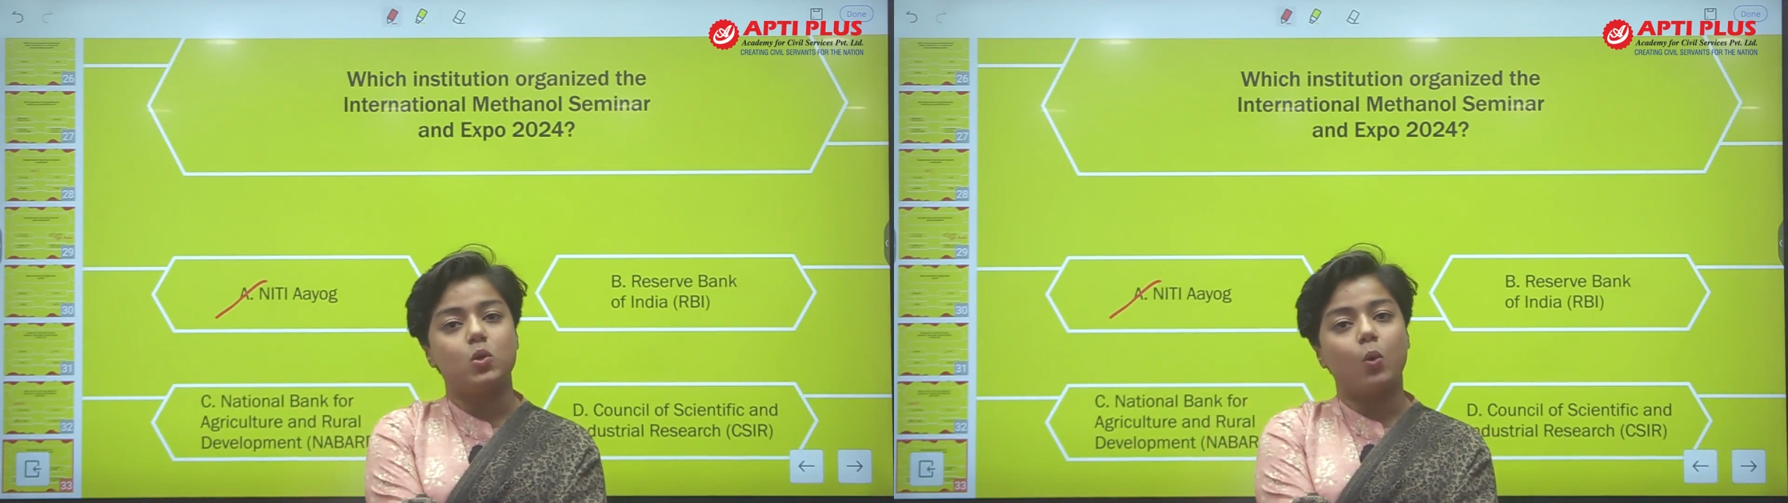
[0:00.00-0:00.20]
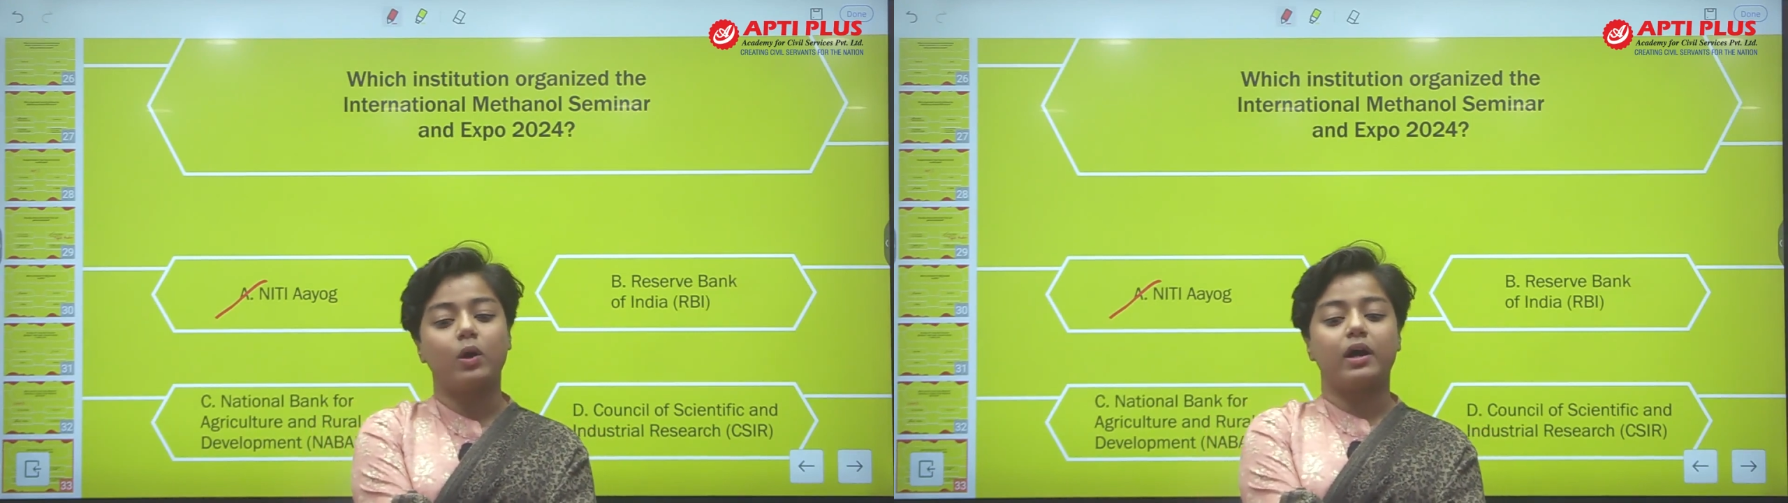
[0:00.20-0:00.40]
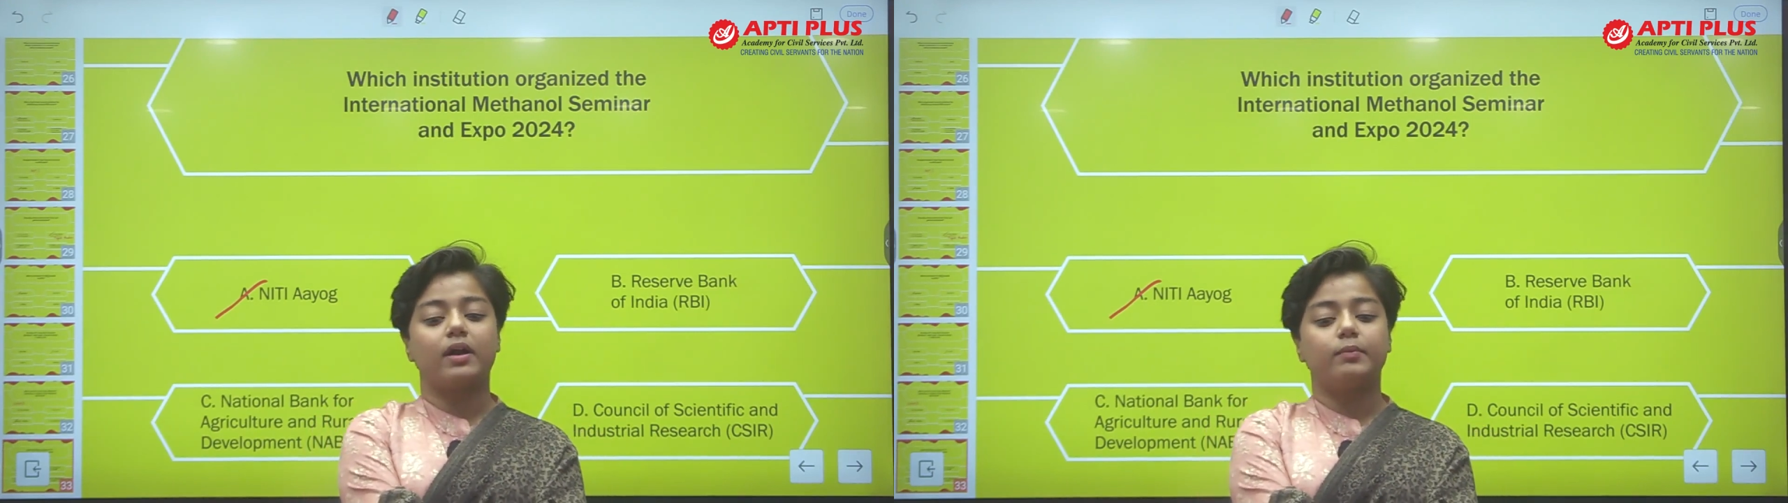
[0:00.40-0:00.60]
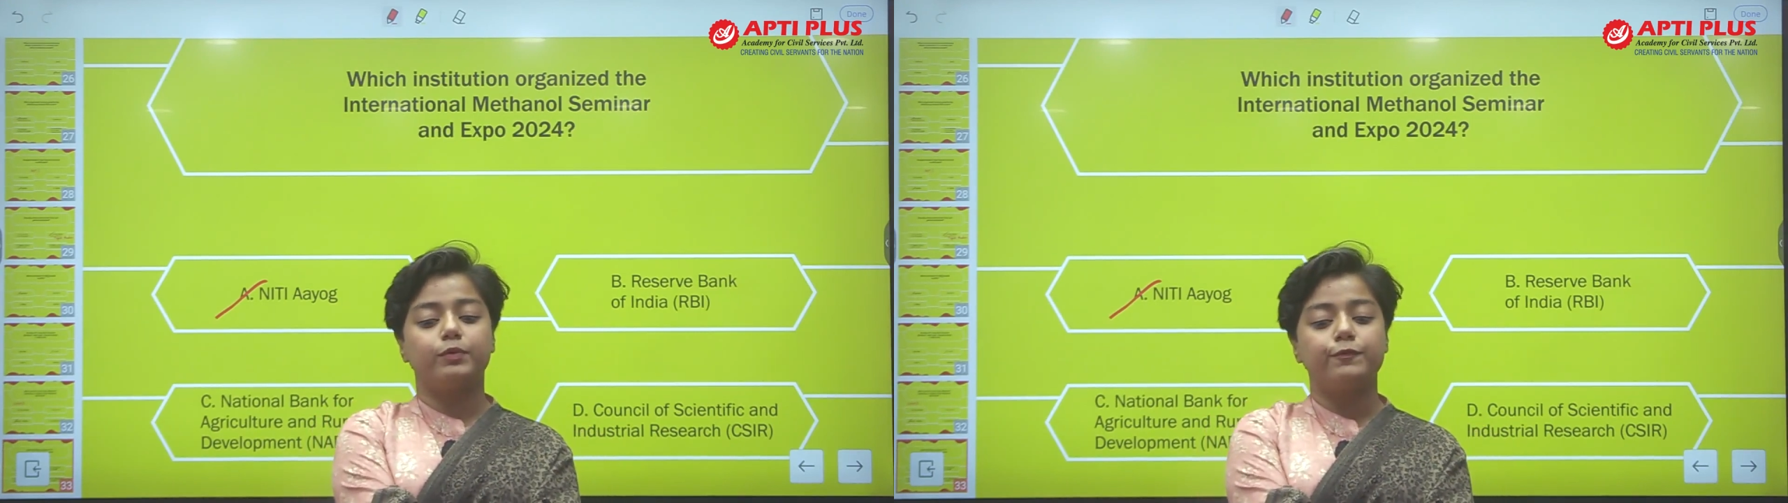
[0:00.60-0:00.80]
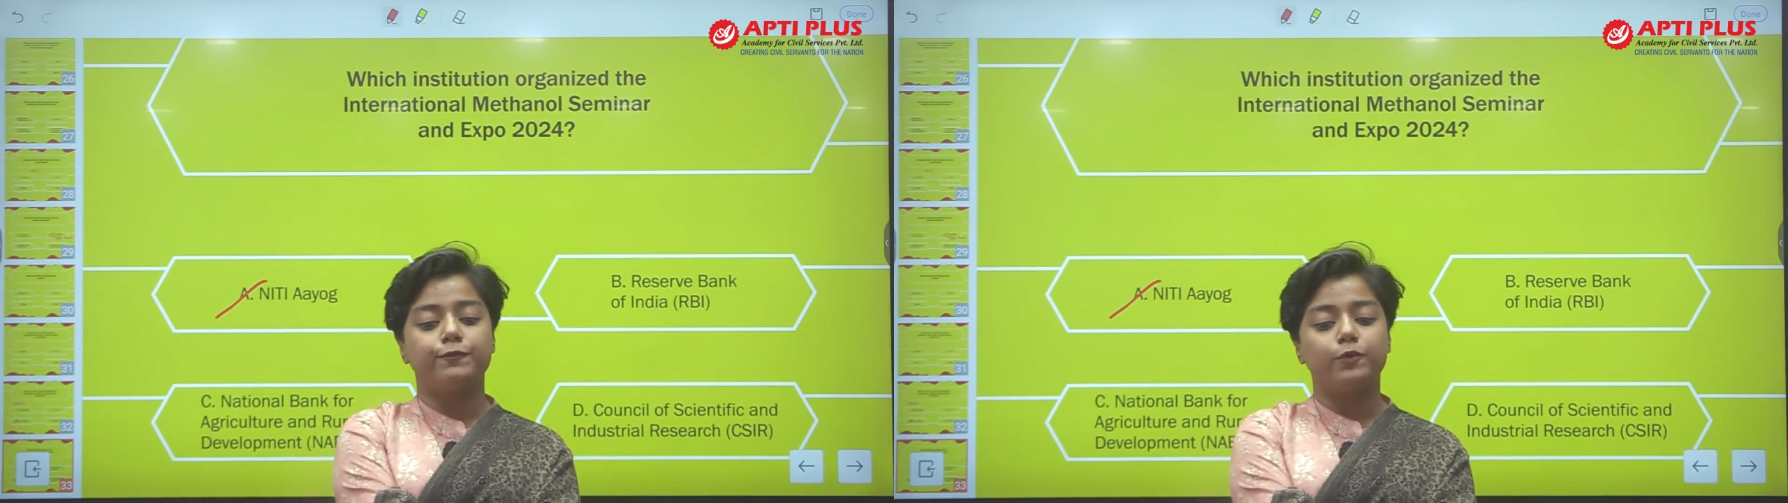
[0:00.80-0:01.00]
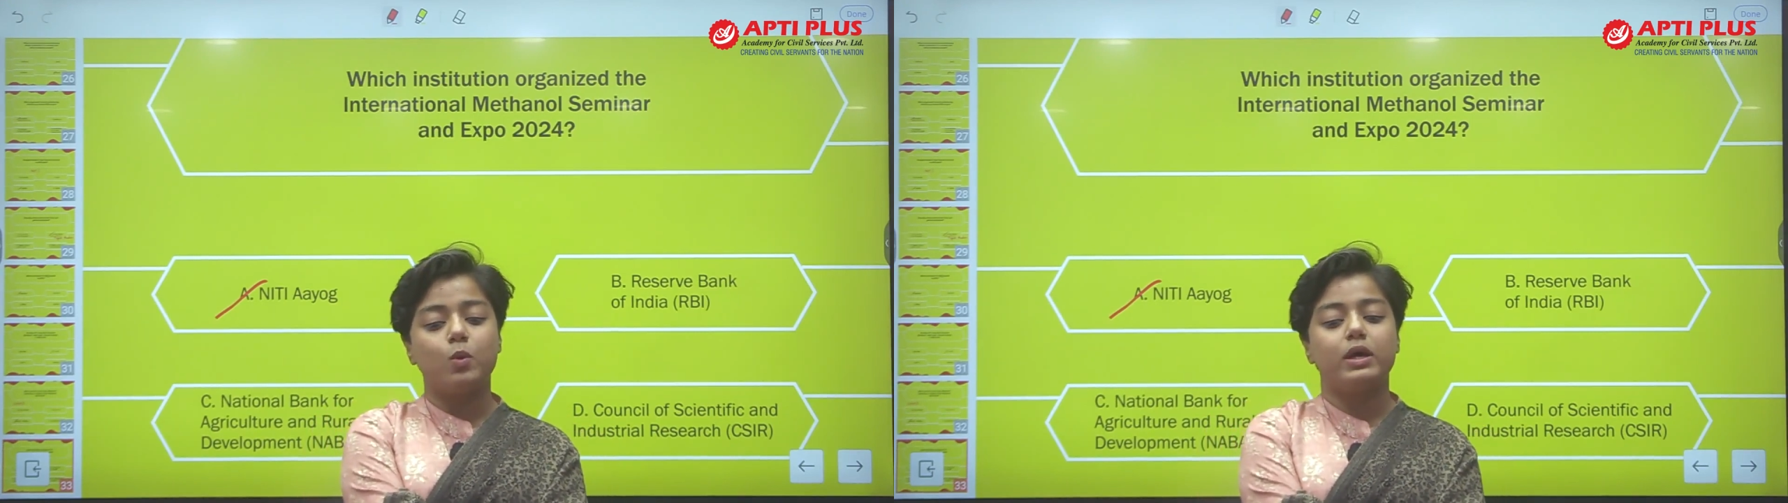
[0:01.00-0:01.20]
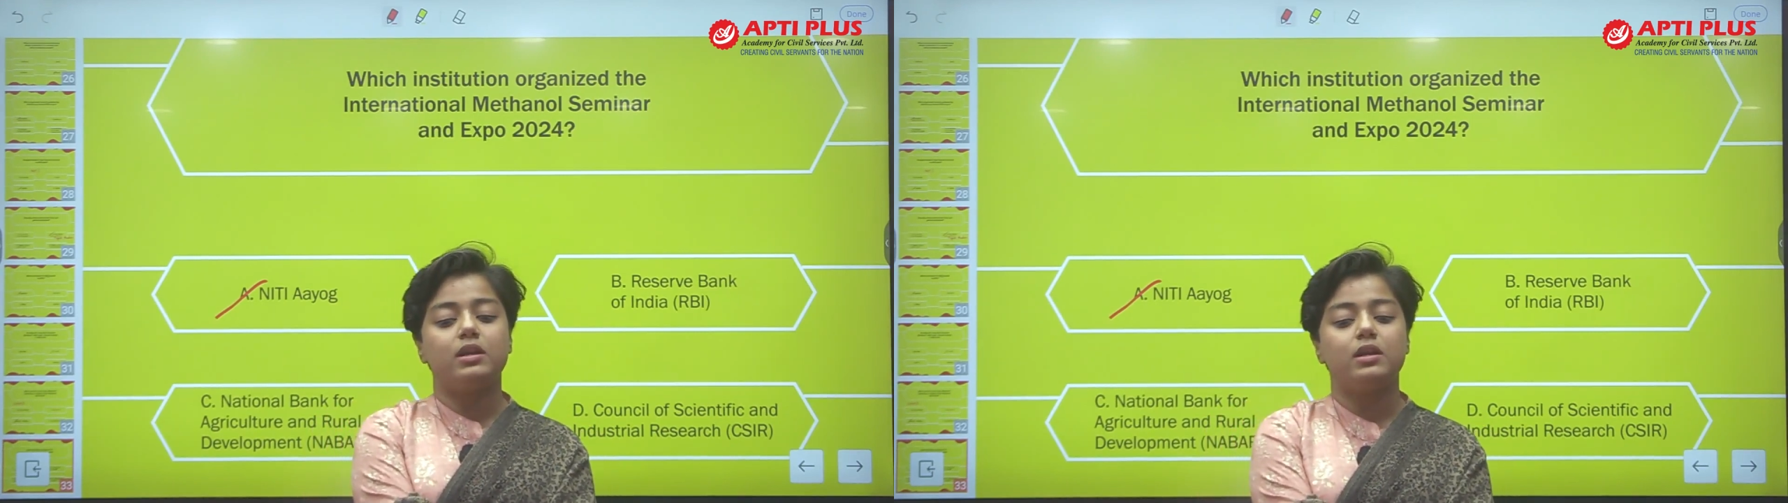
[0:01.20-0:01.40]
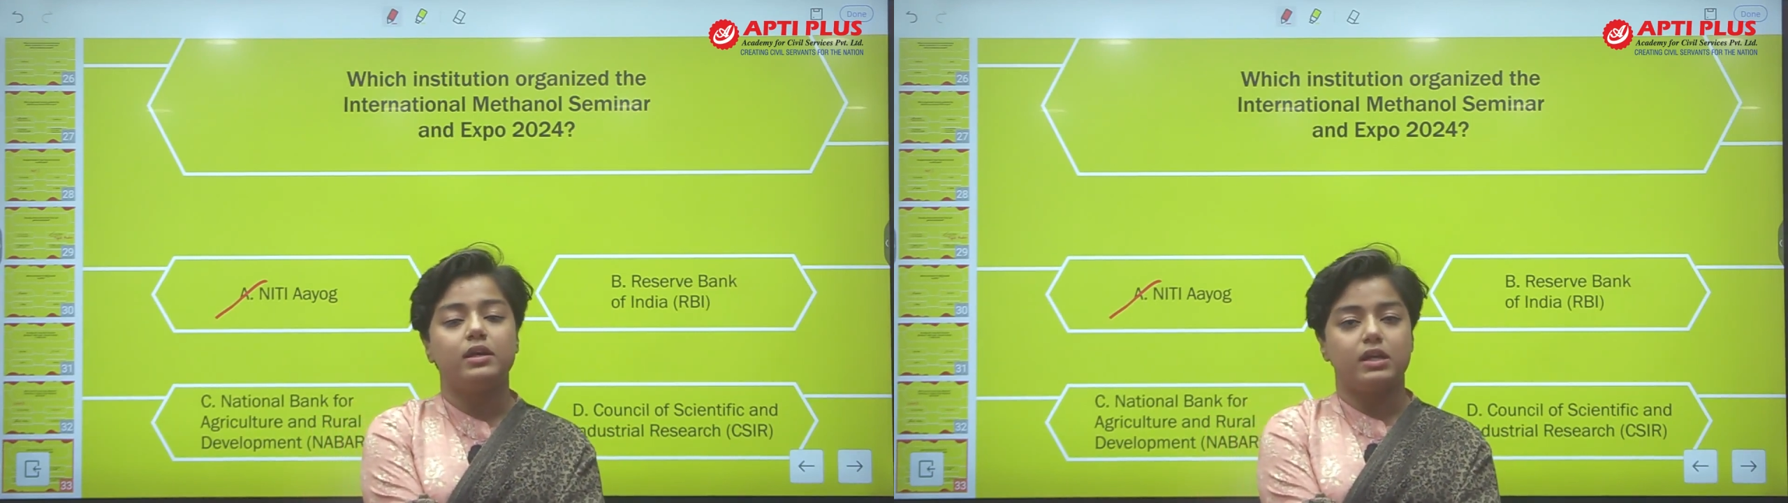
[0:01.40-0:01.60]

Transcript: low carbon fuel